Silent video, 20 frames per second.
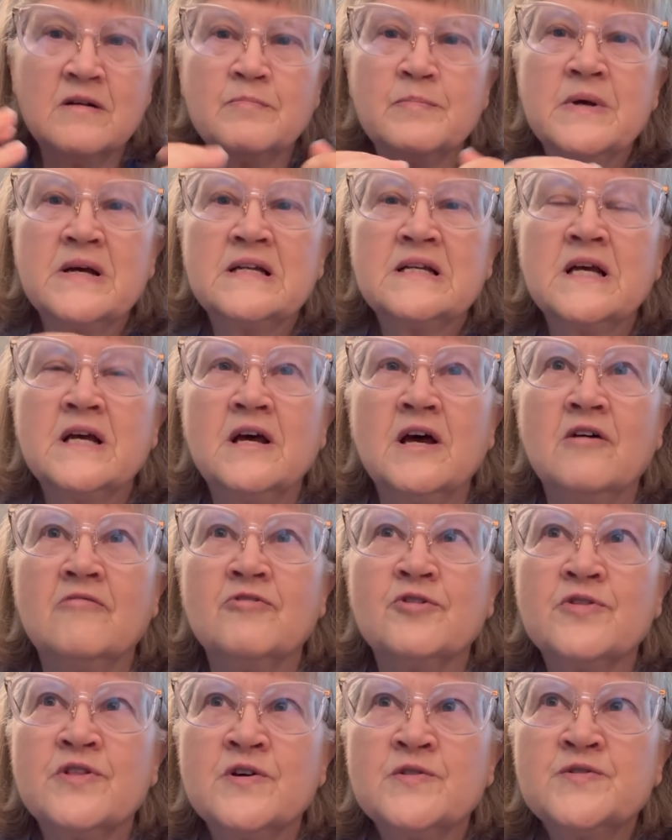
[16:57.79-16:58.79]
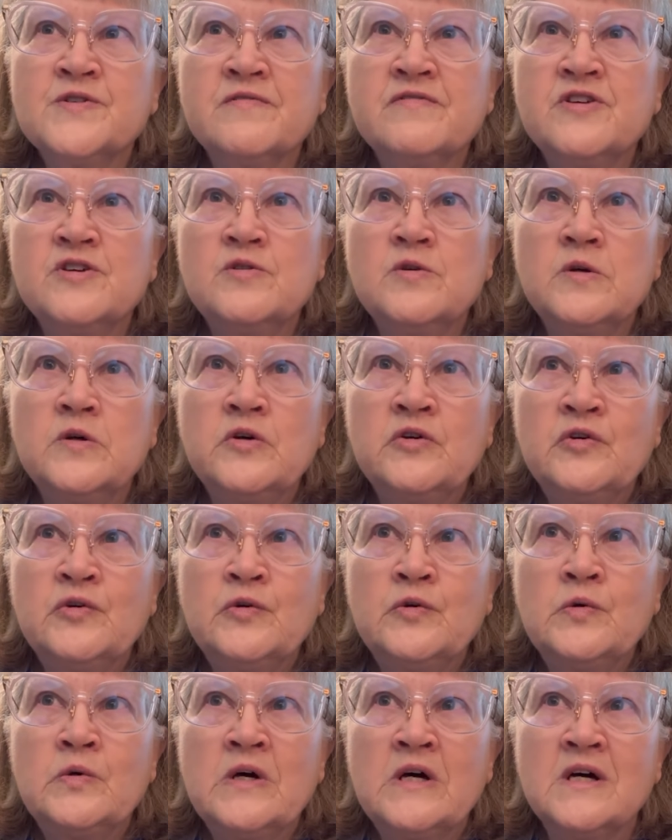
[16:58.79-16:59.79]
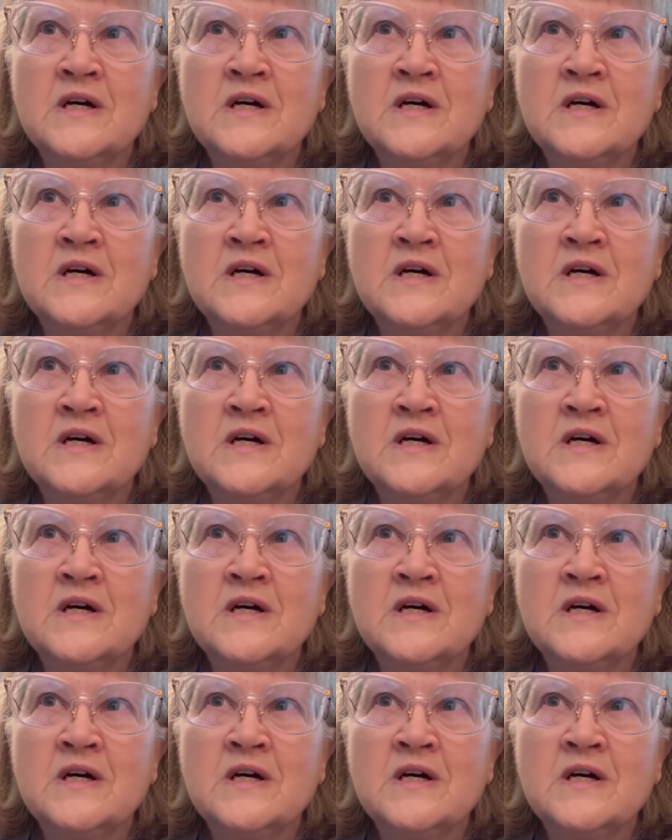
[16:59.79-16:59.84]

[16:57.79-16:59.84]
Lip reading: But for those of you who